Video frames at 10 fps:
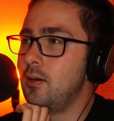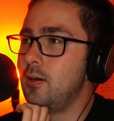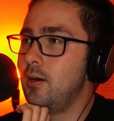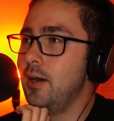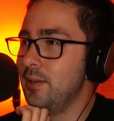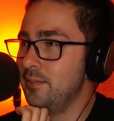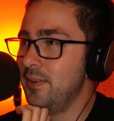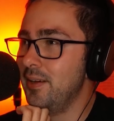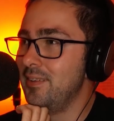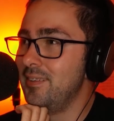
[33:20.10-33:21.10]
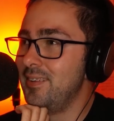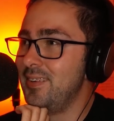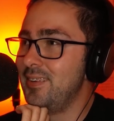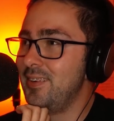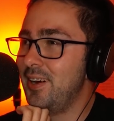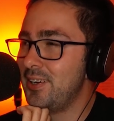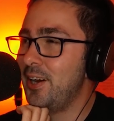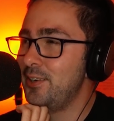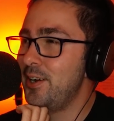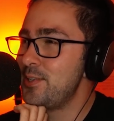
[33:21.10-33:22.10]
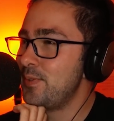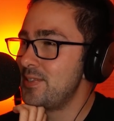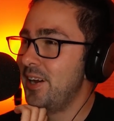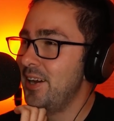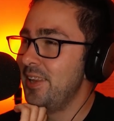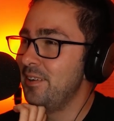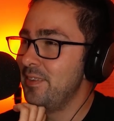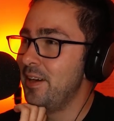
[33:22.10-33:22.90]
I love that. I just want to say I love that.